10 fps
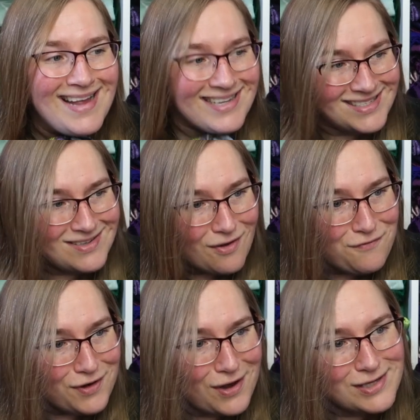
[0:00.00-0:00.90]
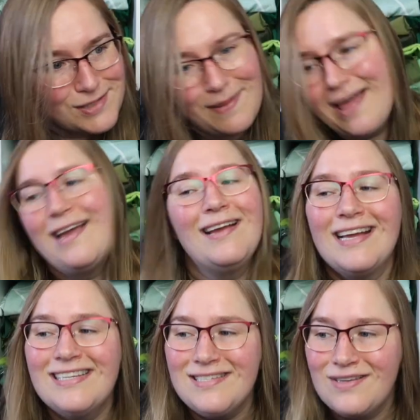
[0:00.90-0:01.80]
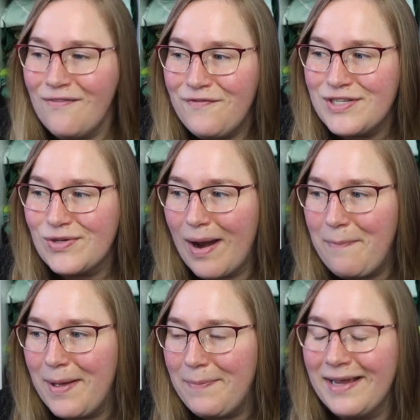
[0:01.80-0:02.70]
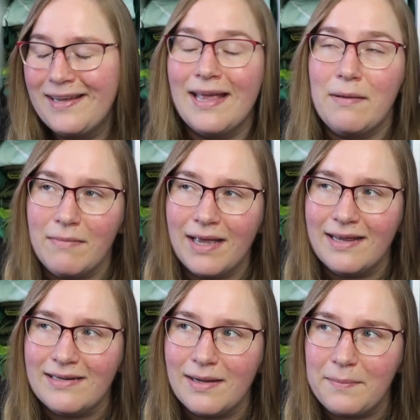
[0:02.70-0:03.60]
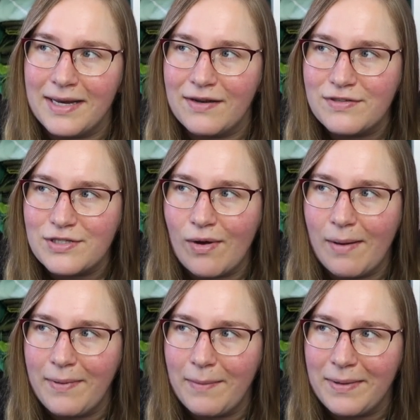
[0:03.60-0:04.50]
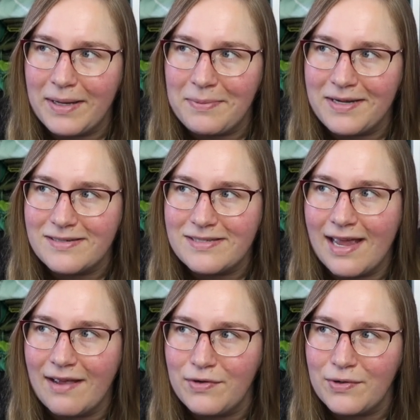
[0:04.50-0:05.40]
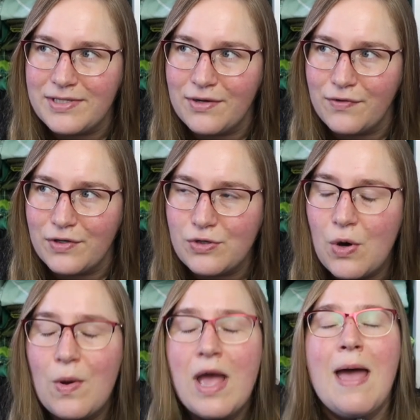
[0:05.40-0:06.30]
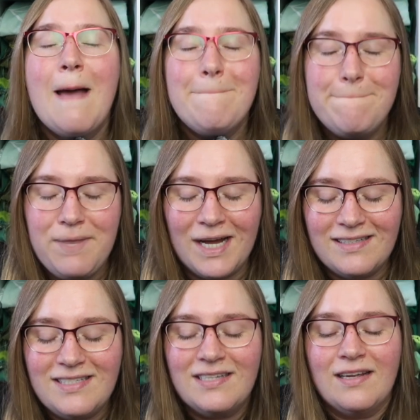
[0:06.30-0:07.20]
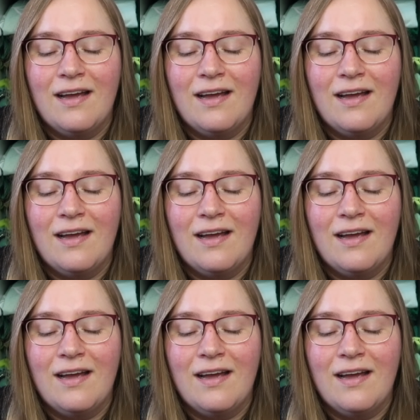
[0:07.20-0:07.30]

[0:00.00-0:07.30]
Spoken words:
It's not for cosplay, it's not for Scrap-Epic. It may end up being for Scrap-Epic because I have no self-control, but